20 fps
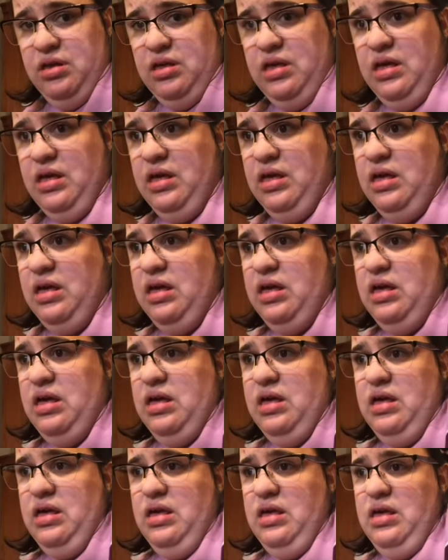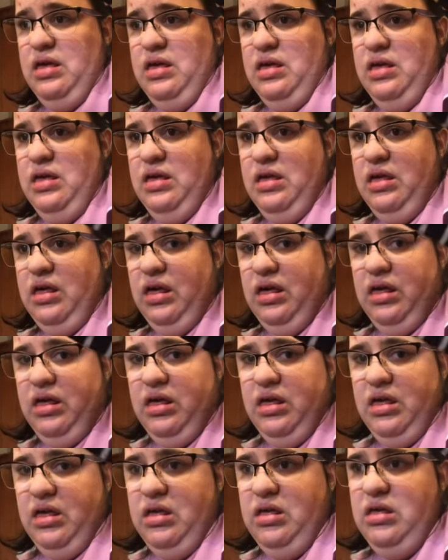
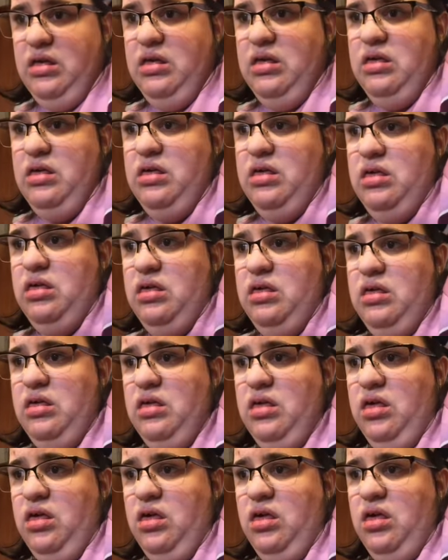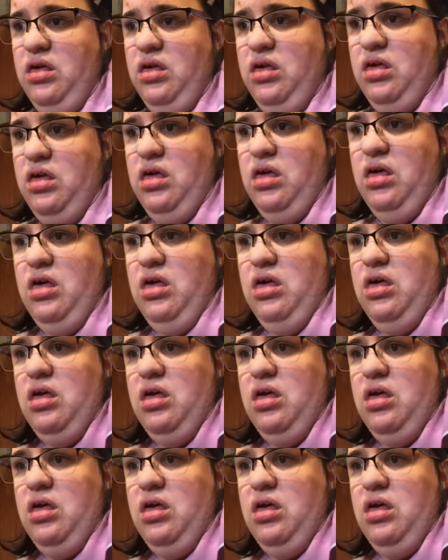(silence)